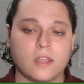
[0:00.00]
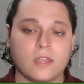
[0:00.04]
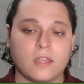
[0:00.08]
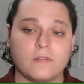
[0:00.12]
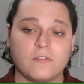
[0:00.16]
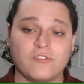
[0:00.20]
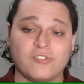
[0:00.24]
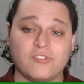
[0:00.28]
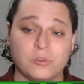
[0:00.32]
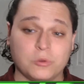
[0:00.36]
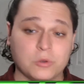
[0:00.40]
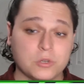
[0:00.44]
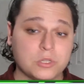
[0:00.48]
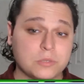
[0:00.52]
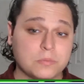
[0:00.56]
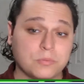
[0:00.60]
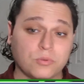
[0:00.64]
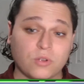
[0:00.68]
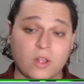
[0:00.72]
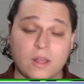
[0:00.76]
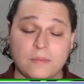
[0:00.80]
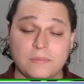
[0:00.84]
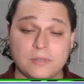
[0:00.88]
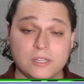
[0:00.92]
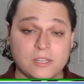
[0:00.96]
Florida's
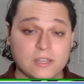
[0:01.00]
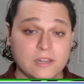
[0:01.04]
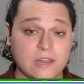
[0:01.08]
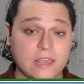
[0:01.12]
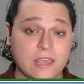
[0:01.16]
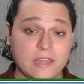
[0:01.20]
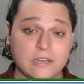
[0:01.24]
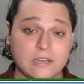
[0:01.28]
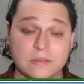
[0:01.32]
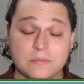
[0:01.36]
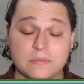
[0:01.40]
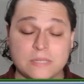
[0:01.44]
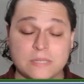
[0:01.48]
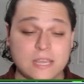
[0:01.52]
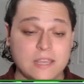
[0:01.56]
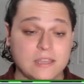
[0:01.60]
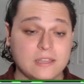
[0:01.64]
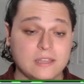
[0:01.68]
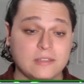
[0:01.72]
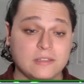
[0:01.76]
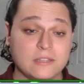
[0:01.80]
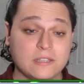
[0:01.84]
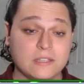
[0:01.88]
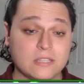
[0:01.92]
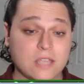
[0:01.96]
probably going to end up
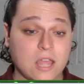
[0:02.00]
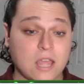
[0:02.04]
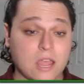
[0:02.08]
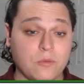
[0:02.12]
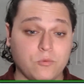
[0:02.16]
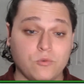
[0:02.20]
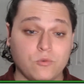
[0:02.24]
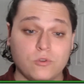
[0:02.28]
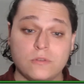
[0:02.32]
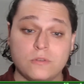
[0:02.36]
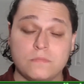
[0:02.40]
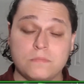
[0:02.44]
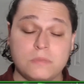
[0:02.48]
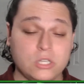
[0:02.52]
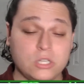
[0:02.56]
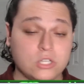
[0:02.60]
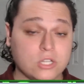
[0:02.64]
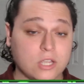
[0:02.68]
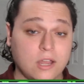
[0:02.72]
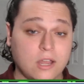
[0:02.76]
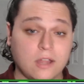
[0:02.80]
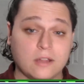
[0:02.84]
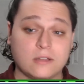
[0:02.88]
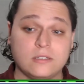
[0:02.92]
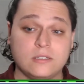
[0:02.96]
taking this. I wouldn't be
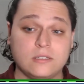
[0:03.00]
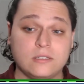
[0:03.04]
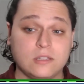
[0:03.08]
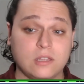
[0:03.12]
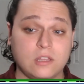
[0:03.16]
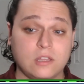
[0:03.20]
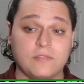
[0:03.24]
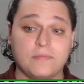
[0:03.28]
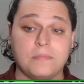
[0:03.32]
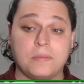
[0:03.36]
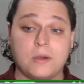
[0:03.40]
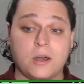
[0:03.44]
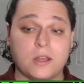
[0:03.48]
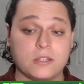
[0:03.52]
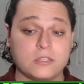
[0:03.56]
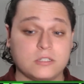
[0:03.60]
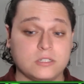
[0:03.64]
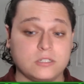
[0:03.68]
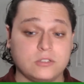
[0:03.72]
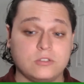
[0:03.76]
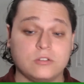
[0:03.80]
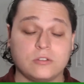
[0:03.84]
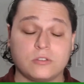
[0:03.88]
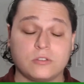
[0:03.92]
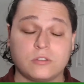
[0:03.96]
shocked if Boston
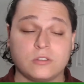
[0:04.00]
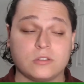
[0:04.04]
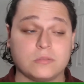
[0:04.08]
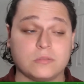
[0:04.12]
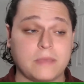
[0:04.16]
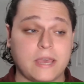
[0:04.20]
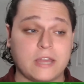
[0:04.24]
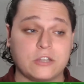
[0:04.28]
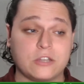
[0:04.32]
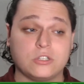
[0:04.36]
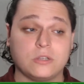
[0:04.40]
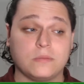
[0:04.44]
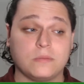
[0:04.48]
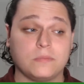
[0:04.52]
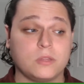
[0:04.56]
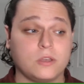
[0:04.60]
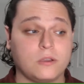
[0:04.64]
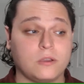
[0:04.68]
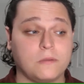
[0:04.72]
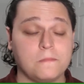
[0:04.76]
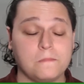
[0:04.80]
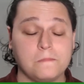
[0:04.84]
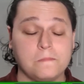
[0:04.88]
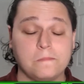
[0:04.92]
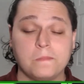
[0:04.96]
took this matchup, though.
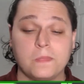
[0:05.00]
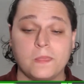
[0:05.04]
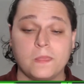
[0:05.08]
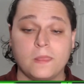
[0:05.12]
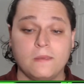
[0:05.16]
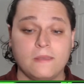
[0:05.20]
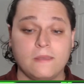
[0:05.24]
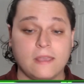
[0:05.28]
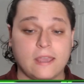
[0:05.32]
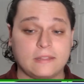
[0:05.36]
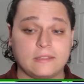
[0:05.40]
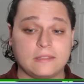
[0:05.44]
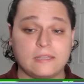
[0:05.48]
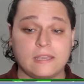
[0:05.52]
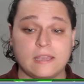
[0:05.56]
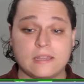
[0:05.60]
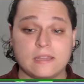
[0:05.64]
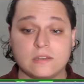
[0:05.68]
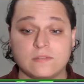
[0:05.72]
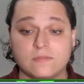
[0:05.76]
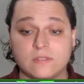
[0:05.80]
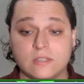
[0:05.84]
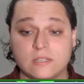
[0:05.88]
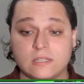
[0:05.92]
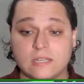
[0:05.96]
At the end
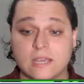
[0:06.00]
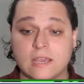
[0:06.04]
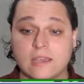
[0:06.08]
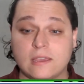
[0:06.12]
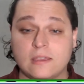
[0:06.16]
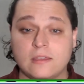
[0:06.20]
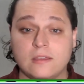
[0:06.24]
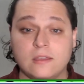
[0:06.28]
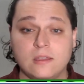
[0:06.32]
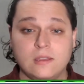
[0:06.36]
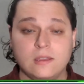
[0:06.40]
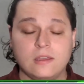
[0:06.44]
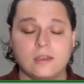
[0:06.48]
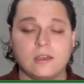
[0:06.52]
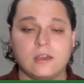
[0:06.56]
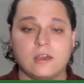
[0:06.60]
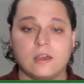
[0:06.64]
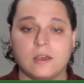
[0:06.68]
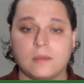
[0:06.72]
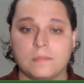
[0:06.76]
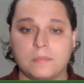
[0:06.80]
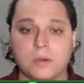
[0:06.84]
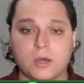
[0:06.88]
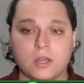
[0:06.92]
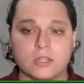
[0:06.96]
of the day,
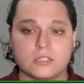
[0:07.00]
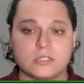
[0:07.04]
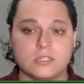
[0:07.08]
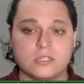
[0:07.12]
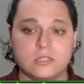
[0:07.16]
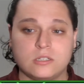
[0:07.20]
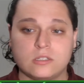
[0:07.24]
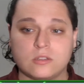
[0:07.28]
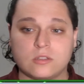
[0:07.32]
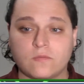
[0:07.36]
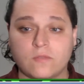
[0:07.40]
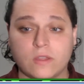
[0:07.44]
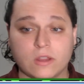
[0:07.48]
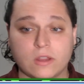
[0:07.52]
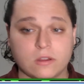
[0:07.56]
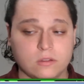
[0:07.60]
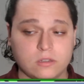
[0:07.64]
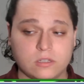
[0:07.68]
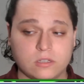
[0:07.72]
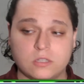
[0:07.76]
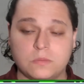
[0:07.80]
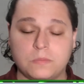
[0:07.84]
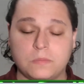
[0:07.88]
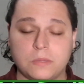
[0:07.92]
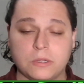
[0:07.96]
uh, Boston is a very
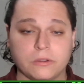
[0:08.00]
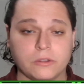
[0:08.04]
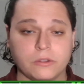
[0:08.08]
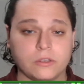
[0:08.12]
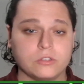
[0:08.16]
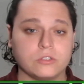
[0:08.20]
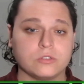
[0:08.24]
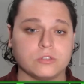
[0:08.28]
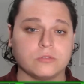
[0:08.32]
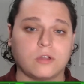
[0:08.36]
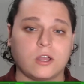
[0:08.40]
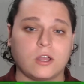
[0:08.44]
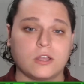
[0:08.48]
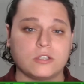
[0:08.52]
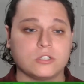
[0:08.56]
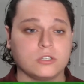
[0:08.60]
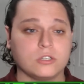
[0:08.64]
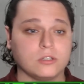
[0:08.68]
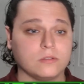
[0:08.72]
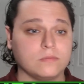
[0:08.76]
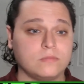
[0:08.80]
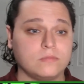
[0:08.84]
experienced roster.